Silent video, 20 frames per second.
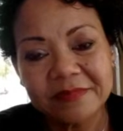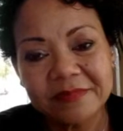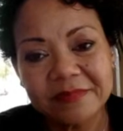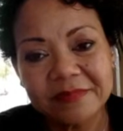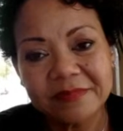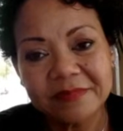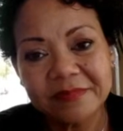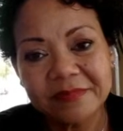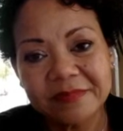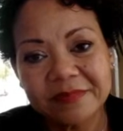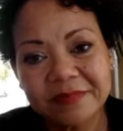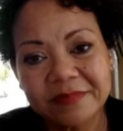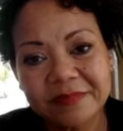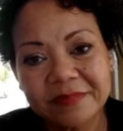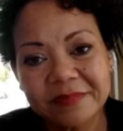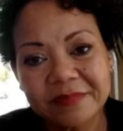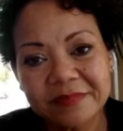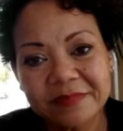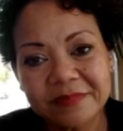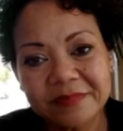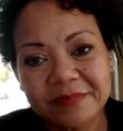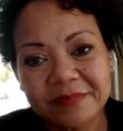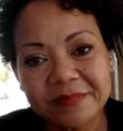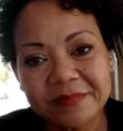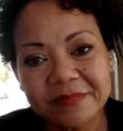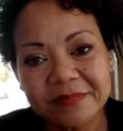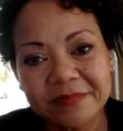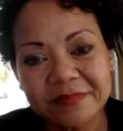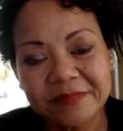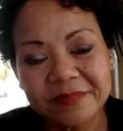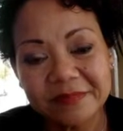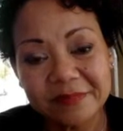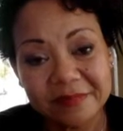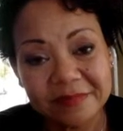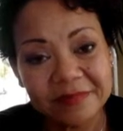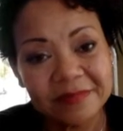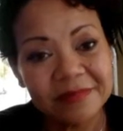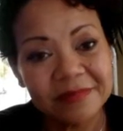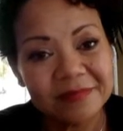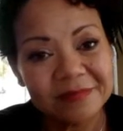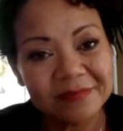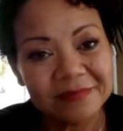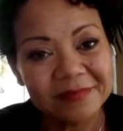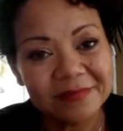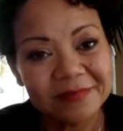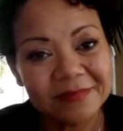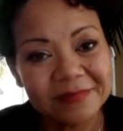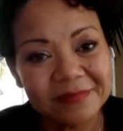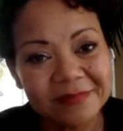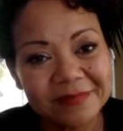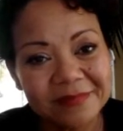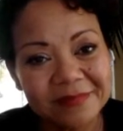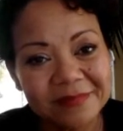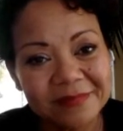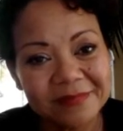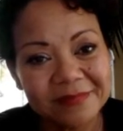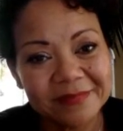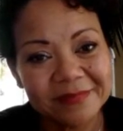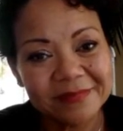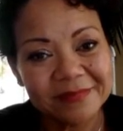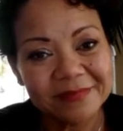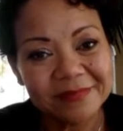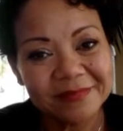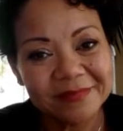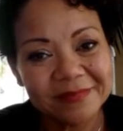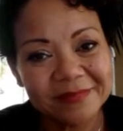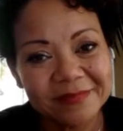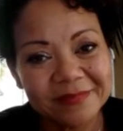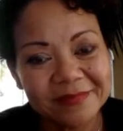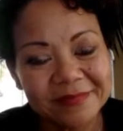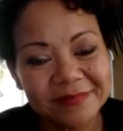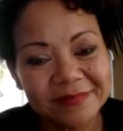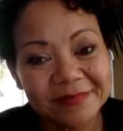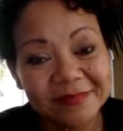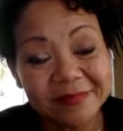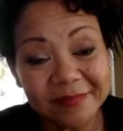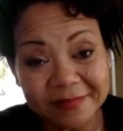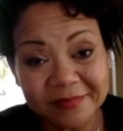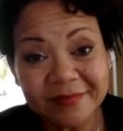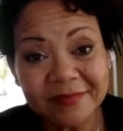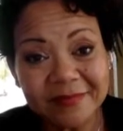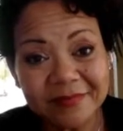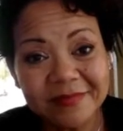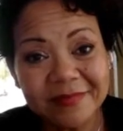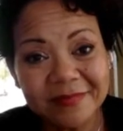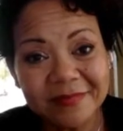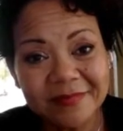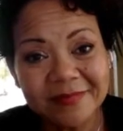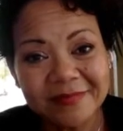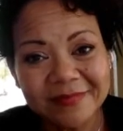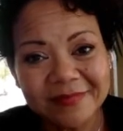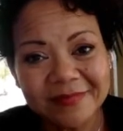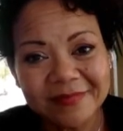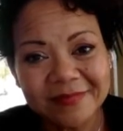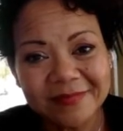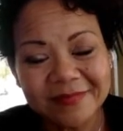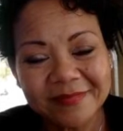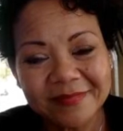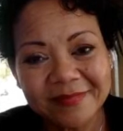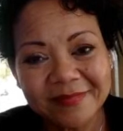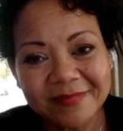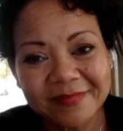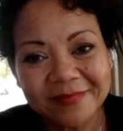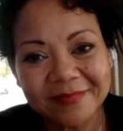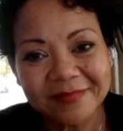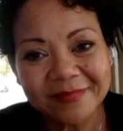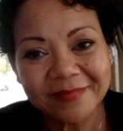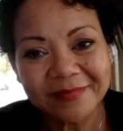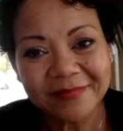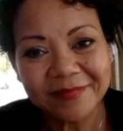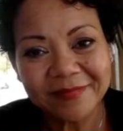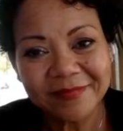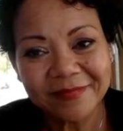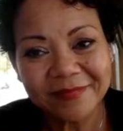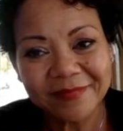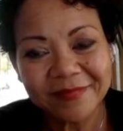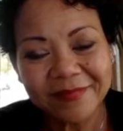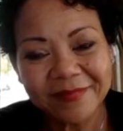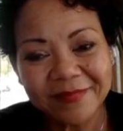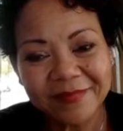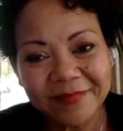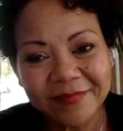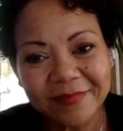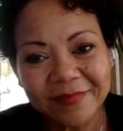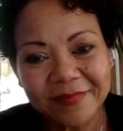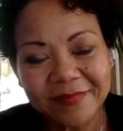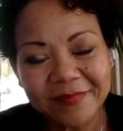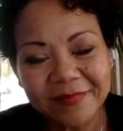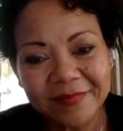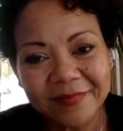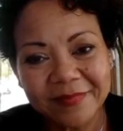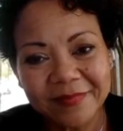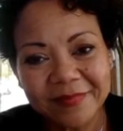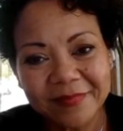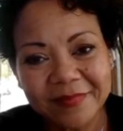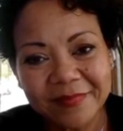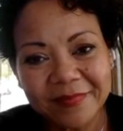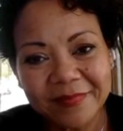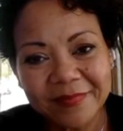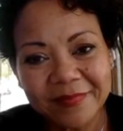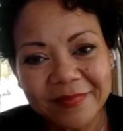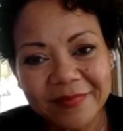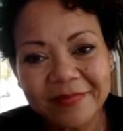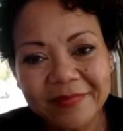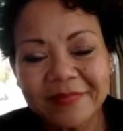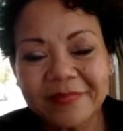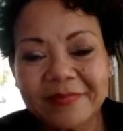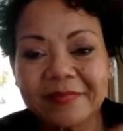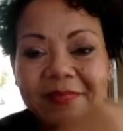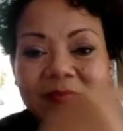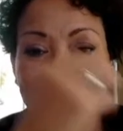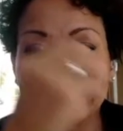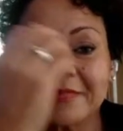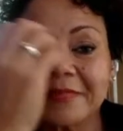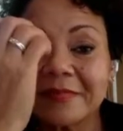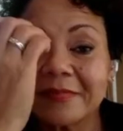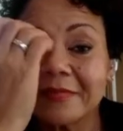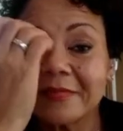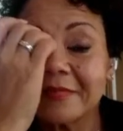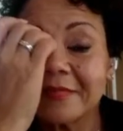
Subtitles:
[no speech]